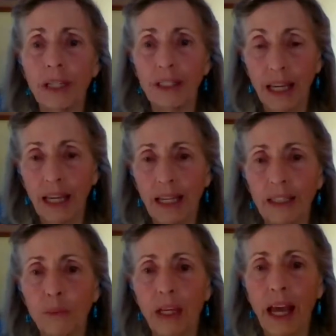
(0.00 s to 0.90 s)
what it
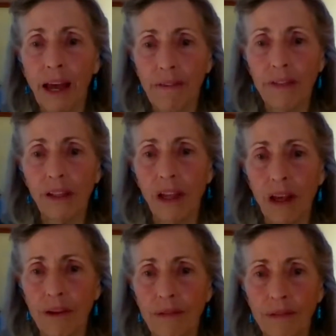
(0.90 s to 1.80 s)
takes. We have the
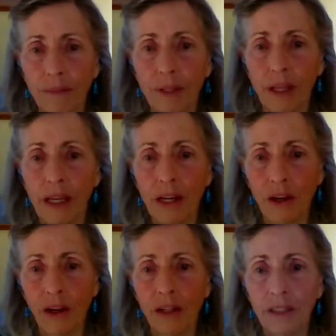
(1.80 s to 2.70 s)
love in
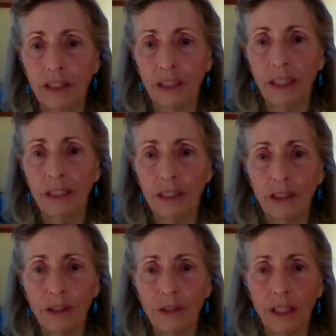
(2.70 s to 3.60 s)
our hearts
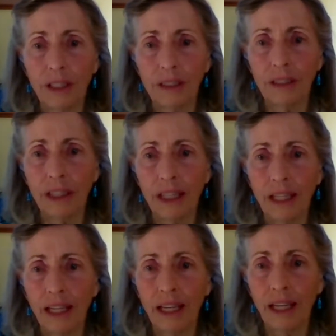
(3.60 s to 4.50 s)
to do this.
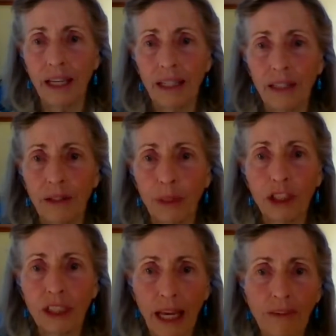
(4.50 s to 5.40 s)
And we
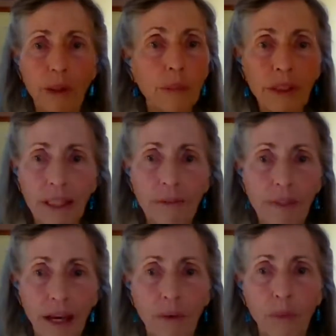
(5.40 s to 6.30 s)
just have to
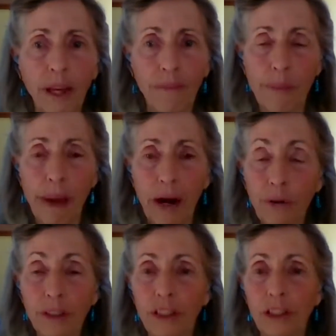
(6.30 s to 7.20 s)
believe that we have the
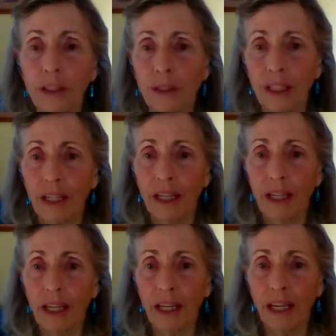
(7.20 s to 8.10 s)
power to do it.
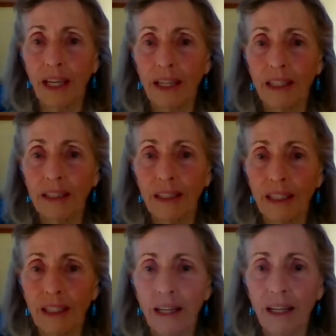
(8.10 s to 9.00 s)

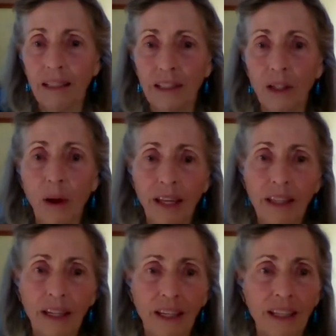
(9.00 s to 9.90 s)
And so I
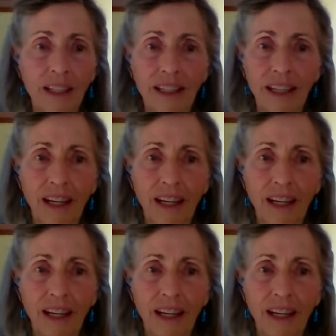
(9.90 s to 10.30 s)
think